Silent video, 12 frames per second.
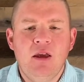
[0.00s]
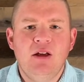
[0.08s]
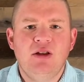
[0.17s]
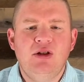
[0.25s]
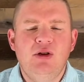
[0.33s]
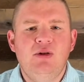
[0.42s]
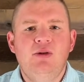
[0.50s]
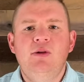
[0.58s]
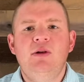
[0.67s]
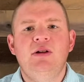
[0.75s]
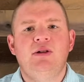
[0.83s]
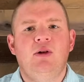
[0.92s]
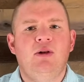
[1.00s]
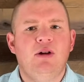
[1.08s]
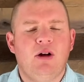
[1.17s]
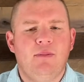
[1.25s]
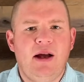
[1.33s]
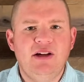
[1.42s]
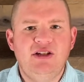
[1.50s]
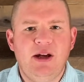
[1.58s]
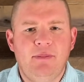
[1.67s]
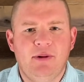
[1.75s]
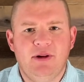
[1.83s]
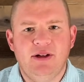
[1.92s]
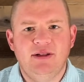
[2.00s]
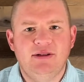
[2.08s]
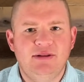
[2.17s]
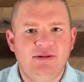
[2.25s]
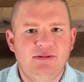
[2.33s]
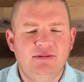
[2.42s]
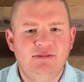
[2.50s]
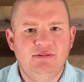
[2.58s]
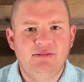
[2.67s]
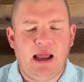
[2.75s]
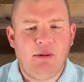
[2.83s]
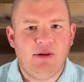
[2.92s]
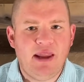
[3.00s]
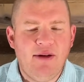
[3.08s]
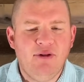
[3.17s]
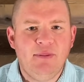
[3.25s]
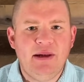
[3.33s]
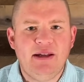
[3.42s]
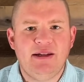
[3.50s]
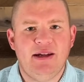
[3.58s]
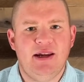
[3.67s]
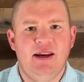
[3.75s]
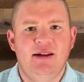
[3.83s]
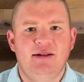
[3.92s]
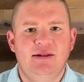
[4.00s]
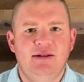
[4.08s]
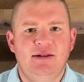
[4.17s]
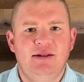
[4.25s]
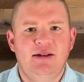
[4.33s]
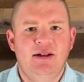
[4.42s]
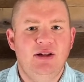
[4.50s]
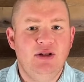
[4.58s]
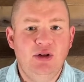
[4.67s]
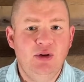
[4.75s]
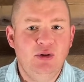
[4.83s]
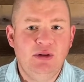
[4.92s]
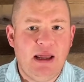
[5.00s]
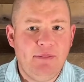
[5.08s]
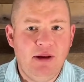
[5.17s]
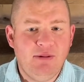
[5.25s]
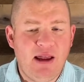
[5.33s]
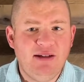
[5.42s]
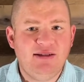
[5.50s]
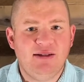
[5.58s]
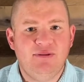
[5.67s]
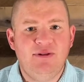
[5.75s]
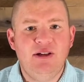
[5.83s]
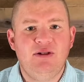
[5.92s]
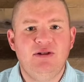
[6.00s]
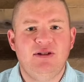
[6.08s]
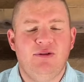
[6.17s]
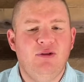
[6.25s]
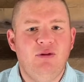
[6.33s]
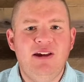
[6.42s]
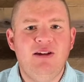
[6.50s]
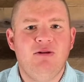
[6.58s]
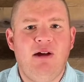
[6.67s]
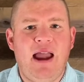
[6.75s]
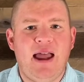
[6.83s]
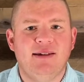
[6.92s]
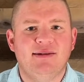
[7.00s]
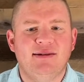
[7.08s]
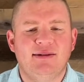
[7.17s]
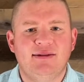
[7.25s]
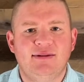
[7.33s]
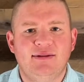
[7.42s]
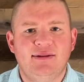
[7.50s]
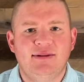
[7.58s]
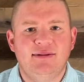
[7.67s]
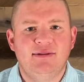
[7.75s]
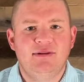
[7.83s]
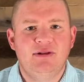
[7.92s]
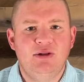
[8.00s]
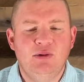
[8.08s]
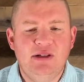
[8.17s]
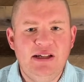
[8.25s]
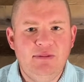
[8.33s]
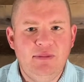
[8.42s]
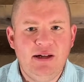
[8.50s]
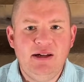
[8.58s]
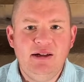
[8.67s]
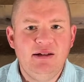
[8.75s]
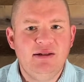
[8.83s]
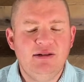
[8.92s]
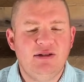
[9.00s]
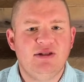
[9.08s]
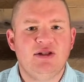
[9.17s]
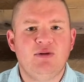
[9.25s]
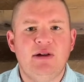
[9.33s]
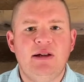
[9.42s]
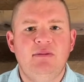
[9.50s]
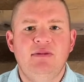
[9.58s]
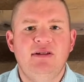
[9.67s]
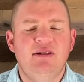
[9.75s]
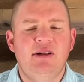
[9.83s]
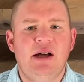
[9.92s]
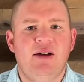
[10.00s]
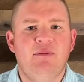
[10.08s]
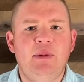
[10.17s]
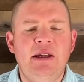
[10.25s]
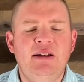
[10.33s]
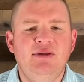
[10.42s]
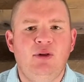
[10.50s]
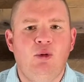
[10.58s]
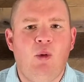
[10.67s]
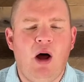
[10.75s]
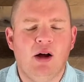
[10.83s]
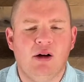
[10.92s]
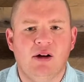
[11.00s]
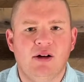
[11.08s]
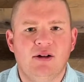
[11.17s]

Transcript: You, Lord, are my shepherd. I will never be in need. You let me rest in fields of green grass. You lead me to streams of peaceful water.